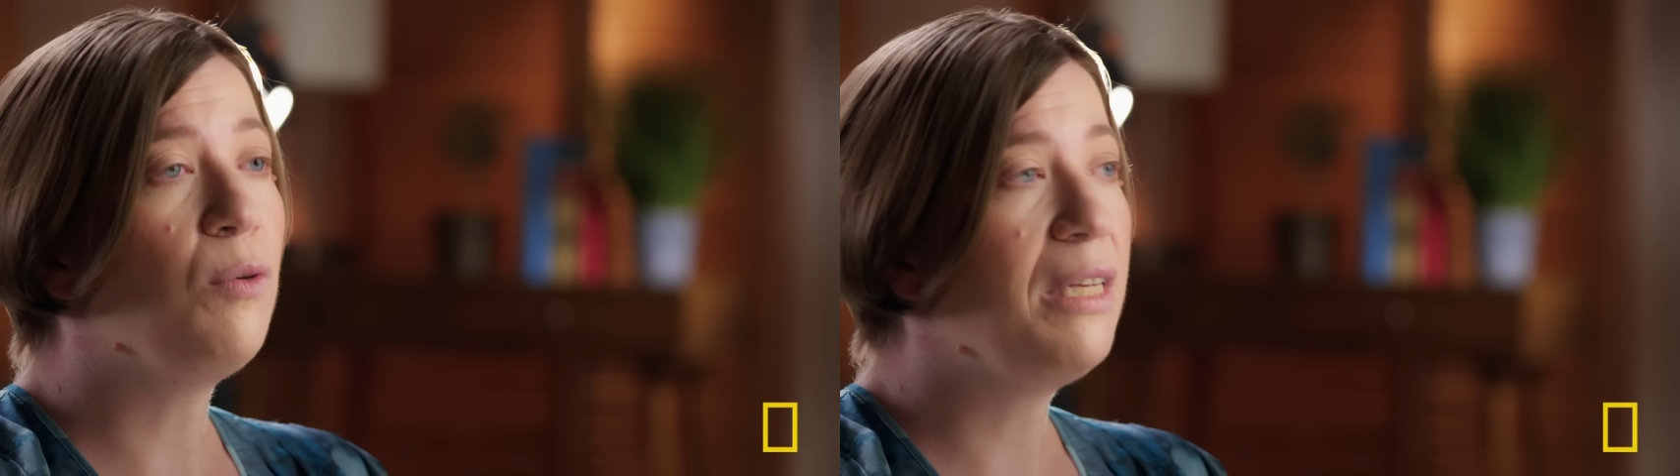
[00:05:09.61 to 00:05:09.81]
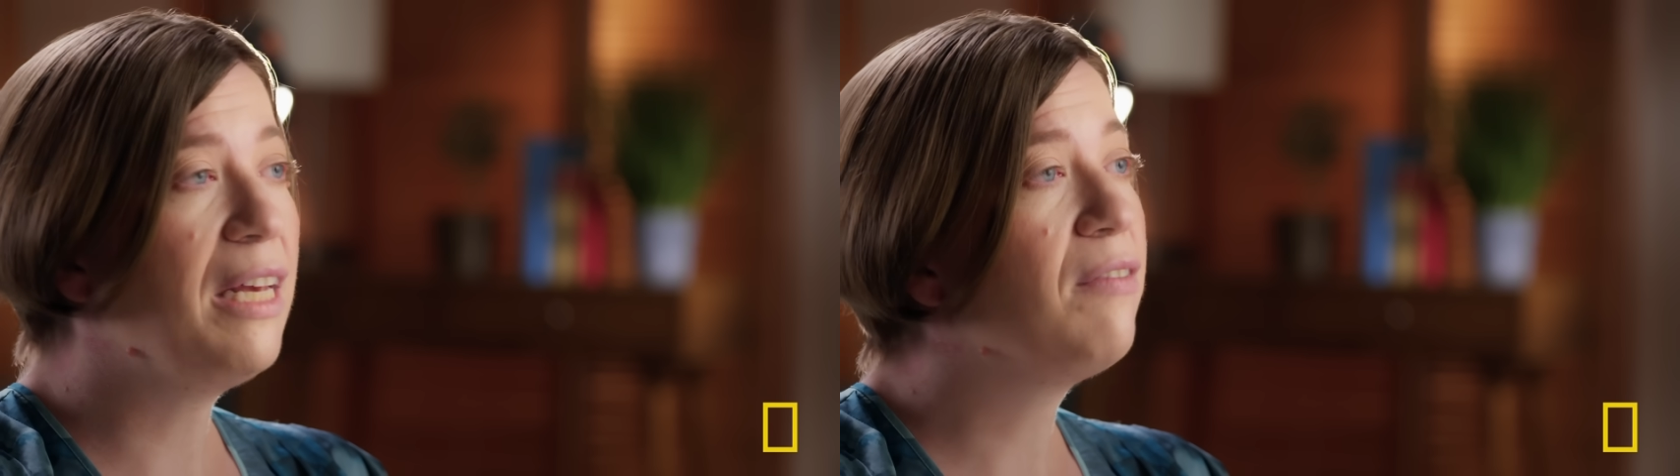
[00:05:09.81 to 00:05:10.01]

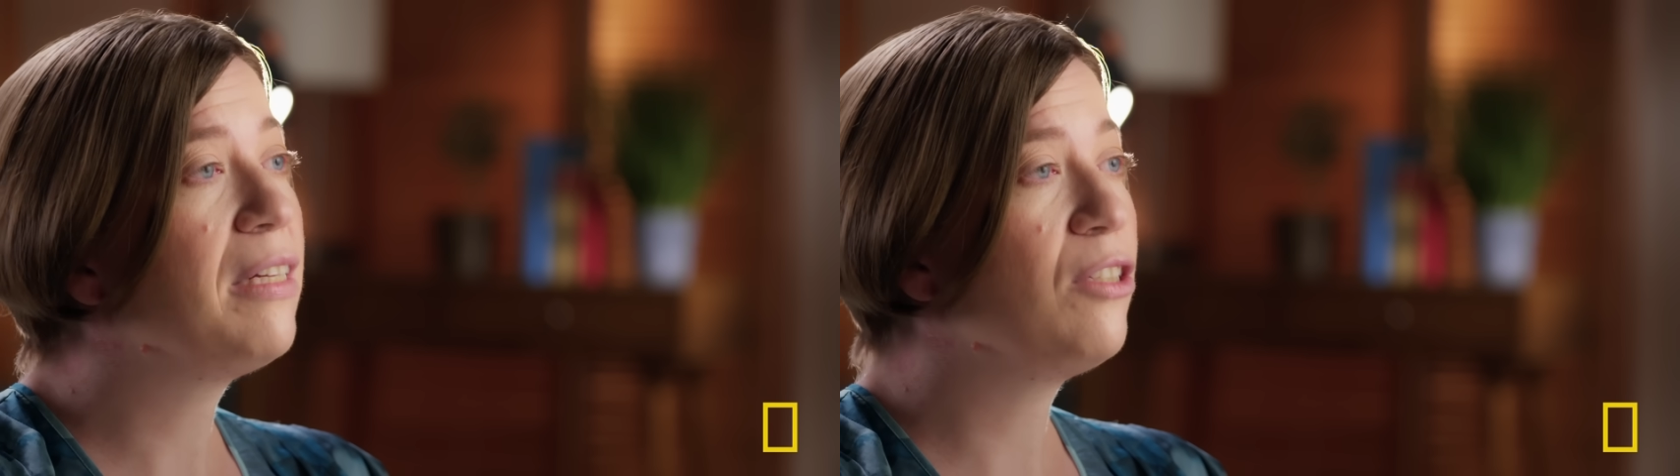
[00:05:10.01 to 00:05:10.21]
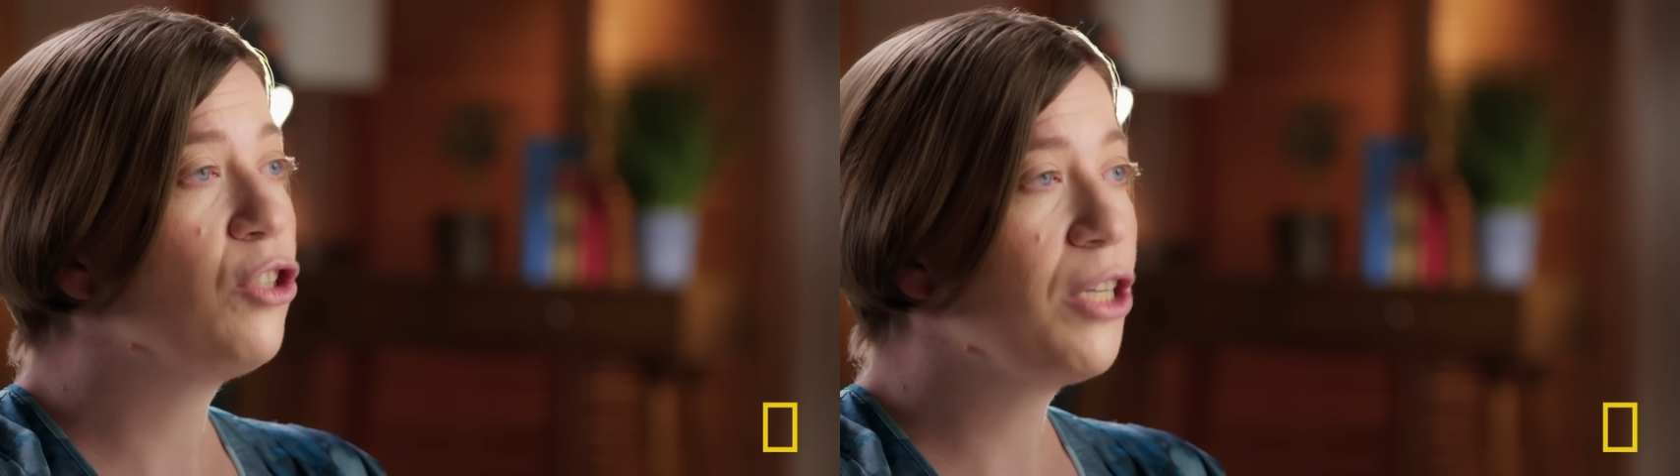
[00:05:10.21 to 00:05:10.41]
you give
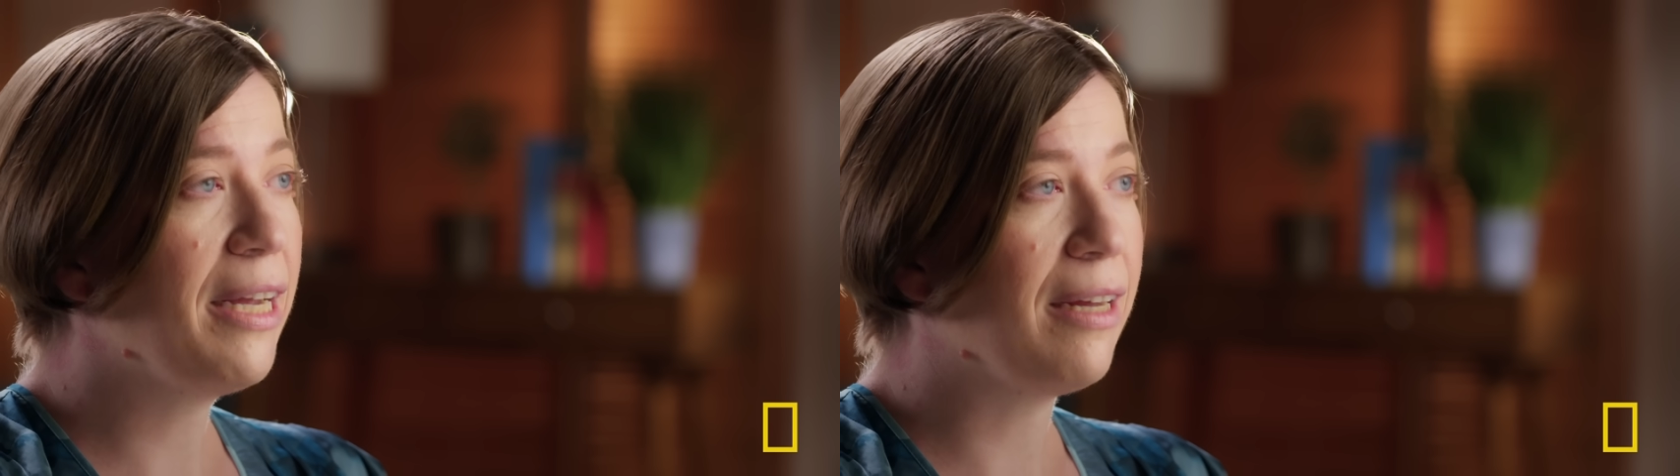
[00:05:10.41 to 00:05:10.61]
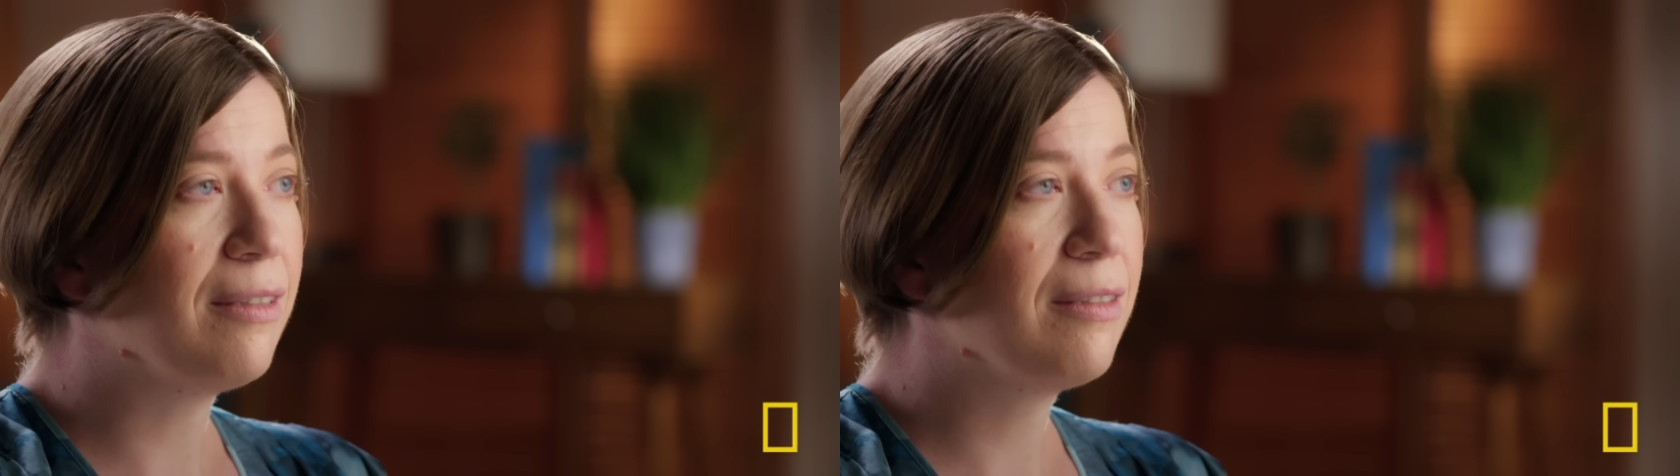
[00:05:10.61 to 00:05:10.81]
it a
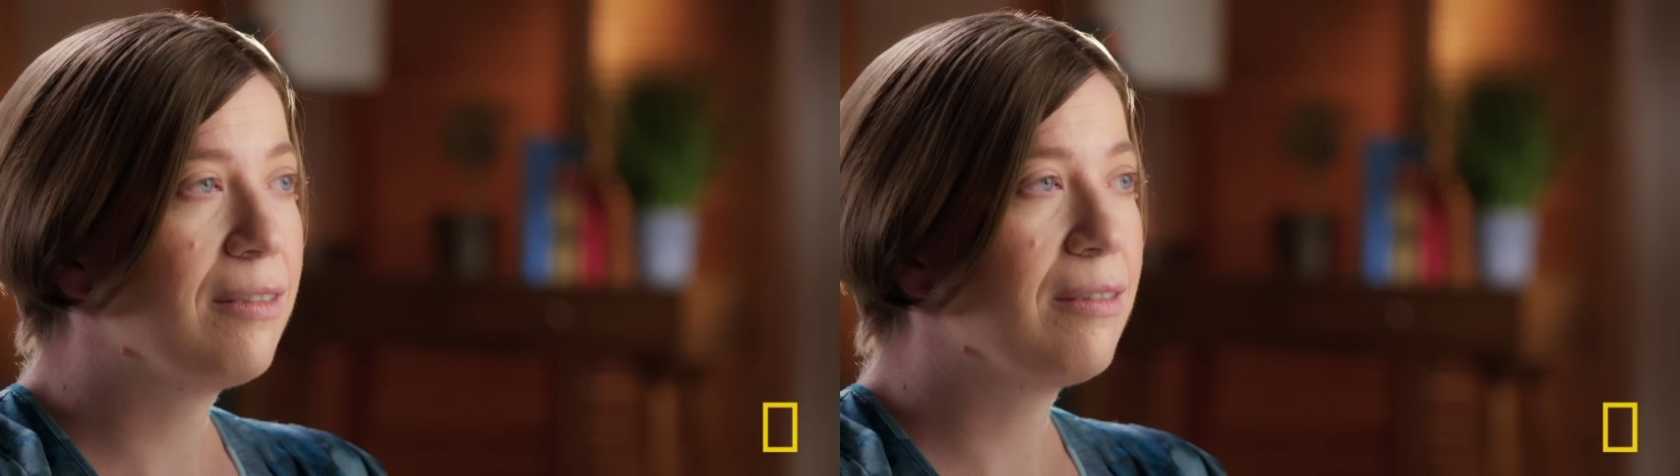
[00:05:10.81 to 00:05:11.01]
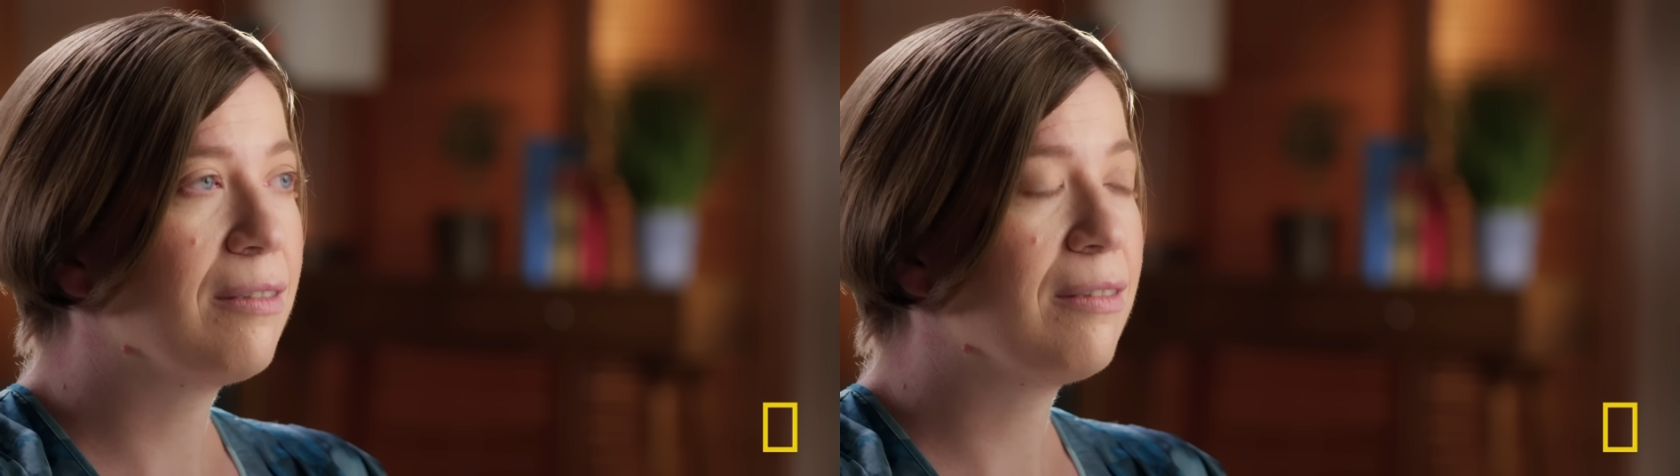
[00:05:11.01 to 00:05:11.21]

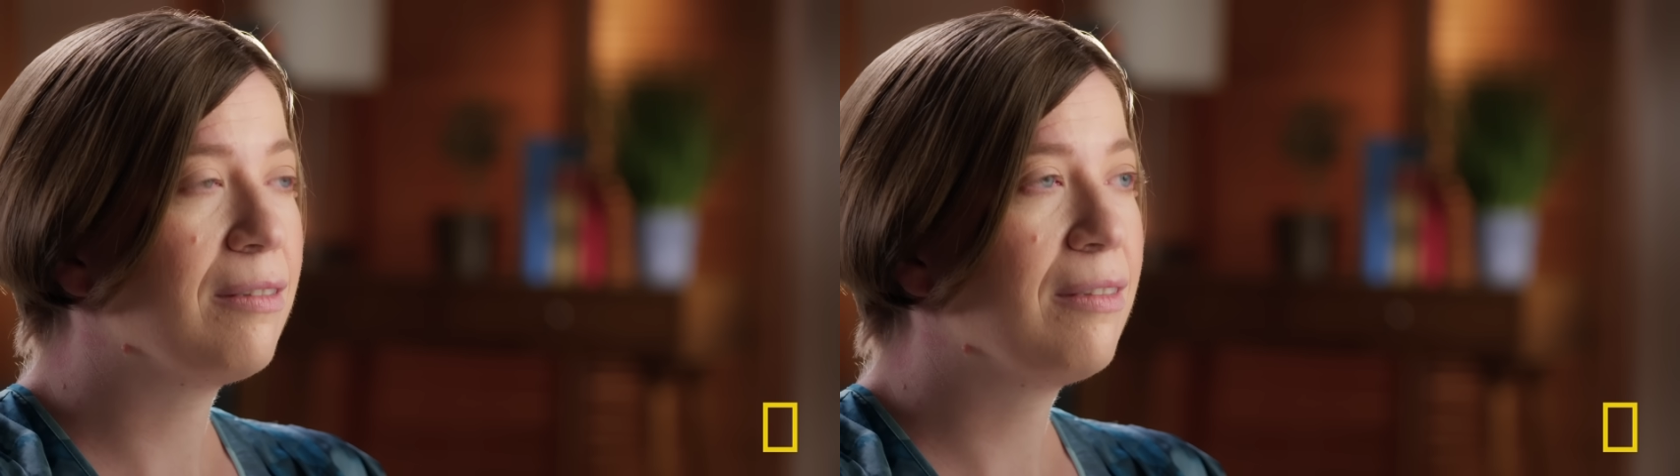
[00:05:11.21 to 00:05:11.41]
chance,